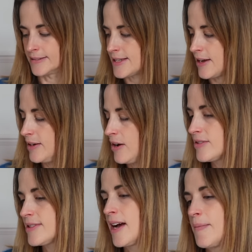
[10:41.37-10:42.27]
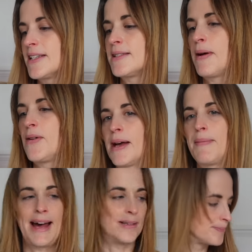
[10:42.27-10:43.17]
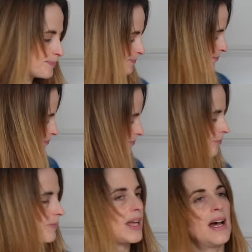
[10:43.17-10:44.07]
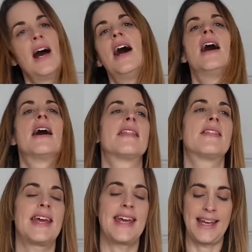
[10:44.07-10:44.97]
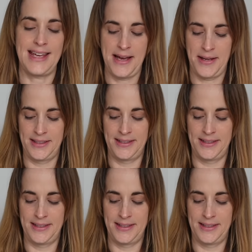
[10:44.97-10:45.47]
So last time I spoke about I'm going